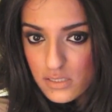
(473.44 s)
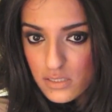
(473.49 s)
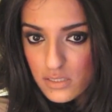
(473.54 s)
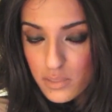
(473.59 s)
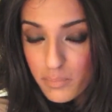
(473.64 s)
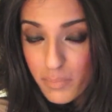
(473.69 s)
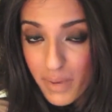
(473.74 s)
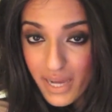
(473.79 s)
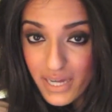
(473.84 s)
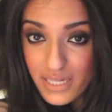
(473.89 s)
the
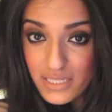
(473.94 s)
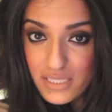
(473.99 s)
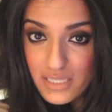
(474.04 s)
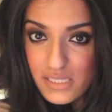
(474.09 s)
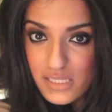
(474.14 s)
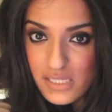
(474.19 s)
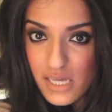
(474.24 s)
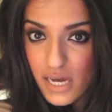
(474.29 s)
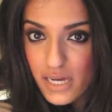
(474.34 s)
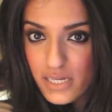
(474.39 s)
back and the
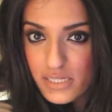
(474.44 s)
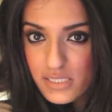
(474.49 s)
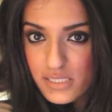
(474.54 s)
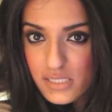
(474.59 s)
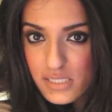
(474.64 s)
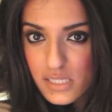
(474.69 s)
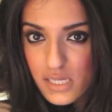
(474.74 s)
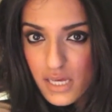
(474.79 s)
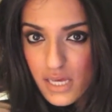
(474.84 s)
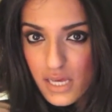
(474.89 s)

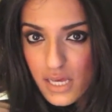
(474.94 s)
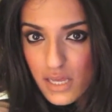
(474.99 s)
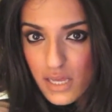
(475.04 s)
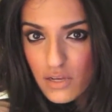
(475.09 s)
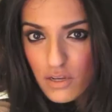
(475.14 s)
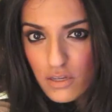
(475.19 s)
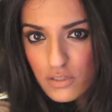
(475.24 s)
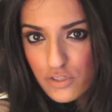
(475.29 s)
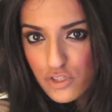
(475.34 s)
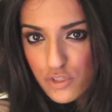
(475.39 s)
sides,
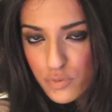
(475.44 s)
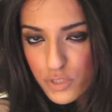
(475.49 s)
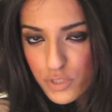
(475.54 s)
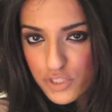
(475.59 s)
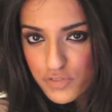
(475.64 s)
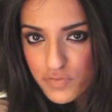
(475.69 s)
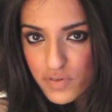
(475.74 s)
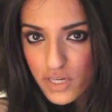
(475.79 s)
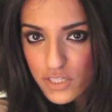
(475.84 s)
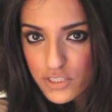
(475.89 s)
not so
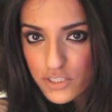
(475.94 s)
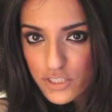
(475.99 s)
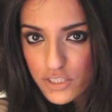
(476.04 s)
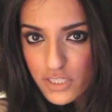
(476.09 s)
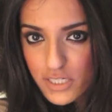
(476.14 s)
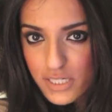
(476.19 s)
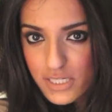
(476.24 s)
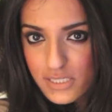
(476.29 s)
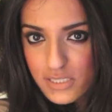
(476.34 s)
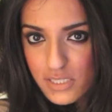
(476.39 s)
much for under,
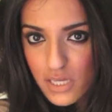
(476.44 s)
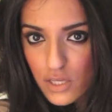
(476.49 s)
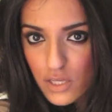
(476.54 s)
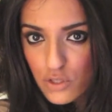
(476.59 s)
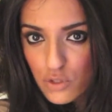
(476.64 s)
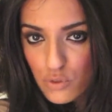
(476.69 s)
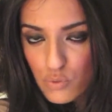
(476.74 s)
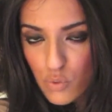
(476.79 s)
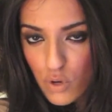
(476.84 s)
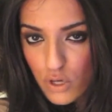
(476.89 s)
is that
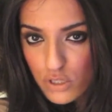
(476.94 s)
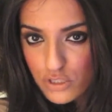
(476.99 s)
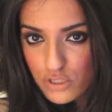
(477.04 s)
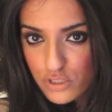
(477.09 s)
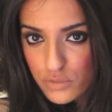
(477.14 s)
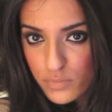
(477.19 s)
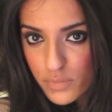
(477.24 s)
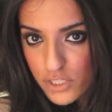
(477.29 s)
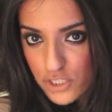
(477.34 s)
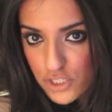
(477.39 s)
you want
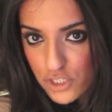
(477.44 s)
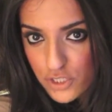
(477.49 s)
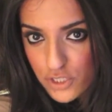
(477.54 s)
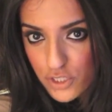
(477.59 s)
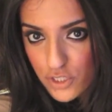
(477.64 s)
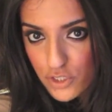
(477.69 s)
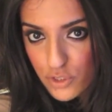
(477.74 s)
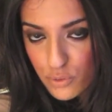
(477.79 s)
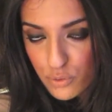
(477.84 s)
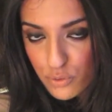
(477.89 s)
to make sure
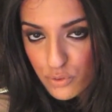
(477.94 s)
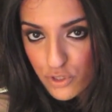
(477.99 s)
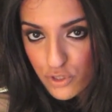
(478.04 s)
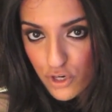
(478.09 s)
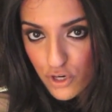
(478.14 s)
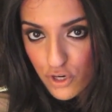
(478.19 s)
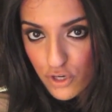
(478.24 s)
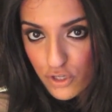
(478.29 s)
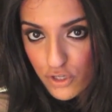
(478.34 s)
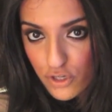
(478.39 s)
that you
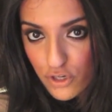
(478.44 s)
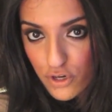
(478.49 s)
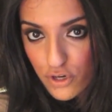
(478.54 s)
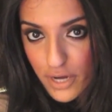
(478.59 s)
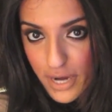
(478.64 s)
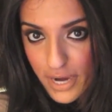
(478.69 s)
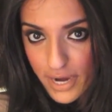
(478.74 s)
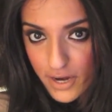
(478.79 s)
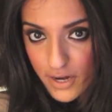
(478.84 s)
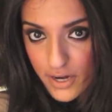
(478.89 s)
curl your
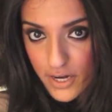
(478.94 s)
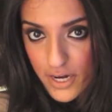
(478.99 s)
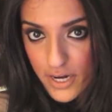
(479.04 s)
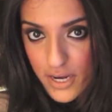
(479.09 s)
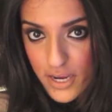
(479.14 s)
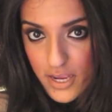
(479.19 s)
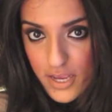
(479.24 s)
hair